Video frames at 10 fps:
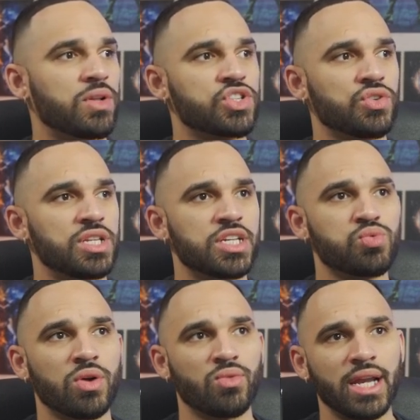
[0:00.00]
Let's go to this
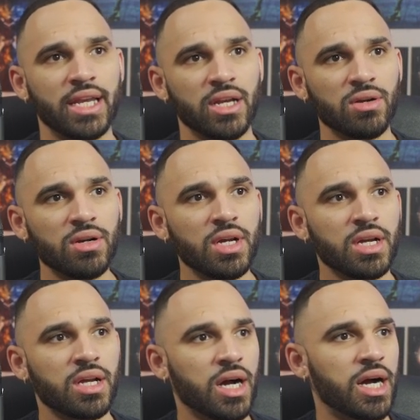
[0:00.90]
one right here.
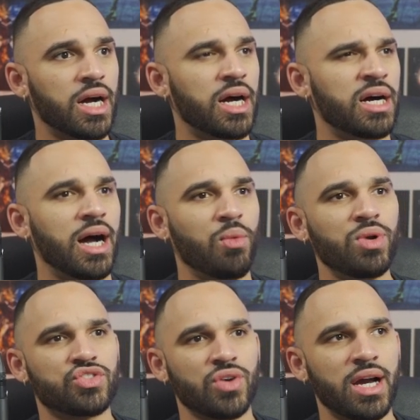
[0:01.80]
I
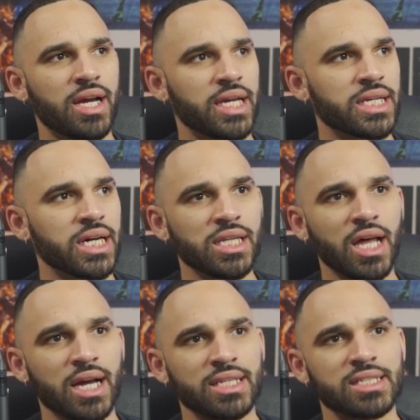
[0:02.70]
want to try and
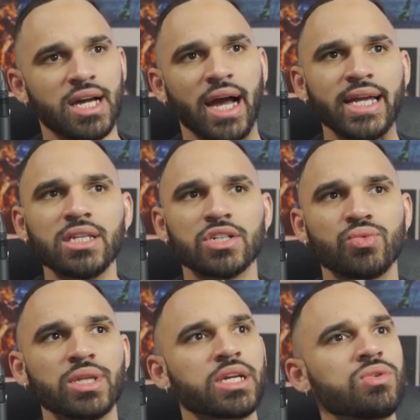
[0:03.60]
unlock this guy. He looks
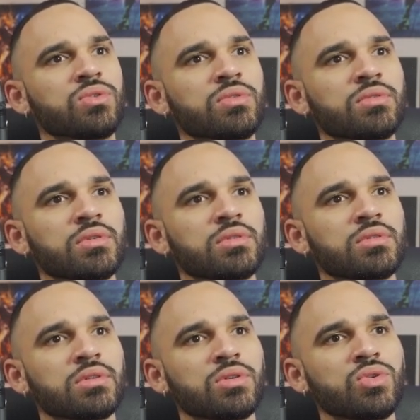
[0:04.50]
really cool.
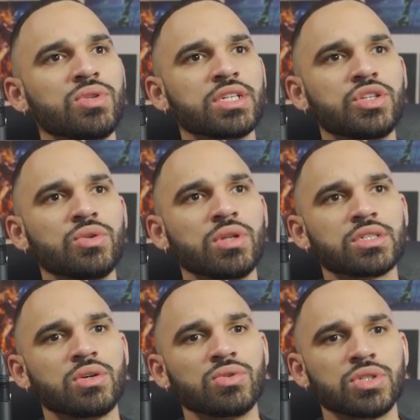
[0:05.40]
Ooh, this dude looks
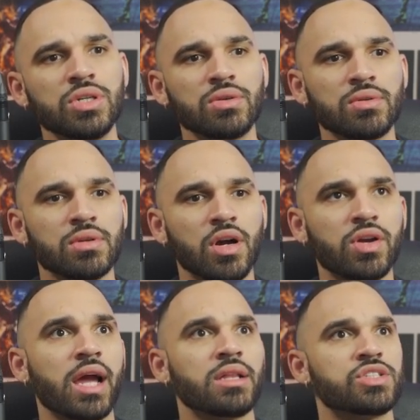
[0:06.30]
cool too.
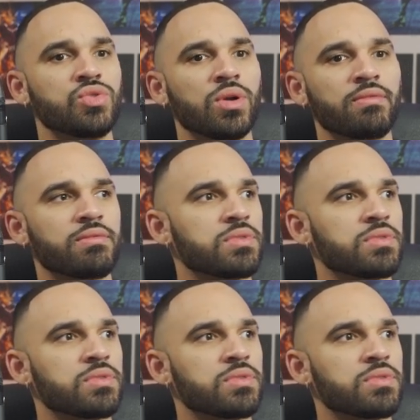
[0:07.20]
Okay, let's do it.